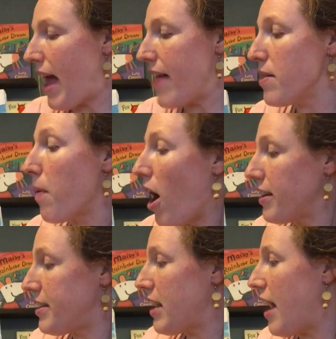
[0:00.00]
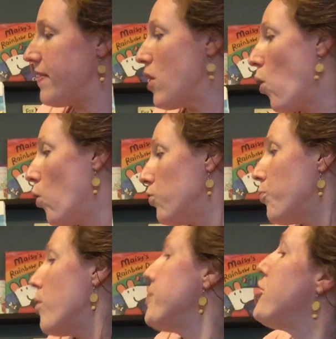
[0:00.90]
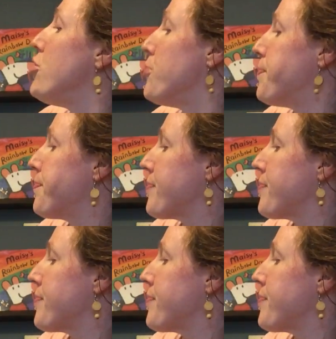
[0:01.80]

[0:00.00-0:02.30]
and the pot and the old woman too